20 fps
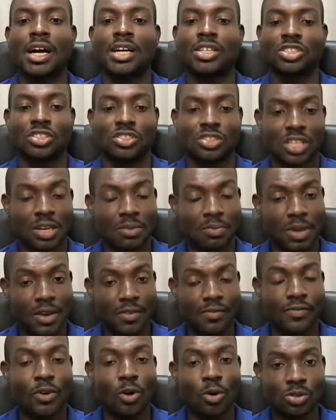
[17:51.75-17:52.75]
She sent me a
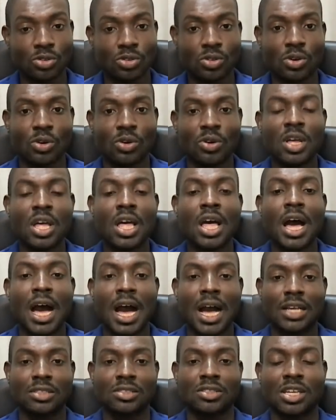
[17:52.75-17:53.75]
photo
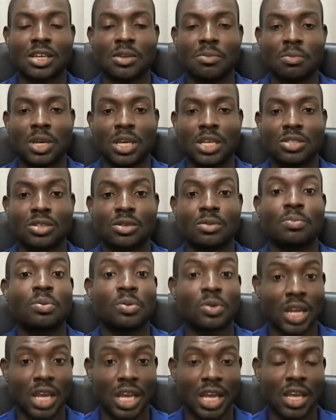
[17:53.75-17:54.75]
asking me to
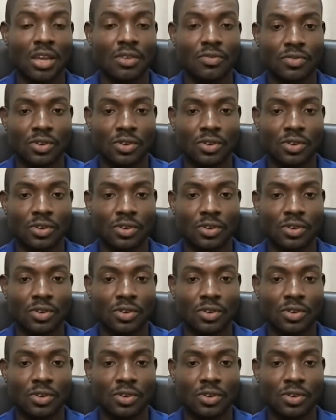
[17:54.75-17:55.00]
pray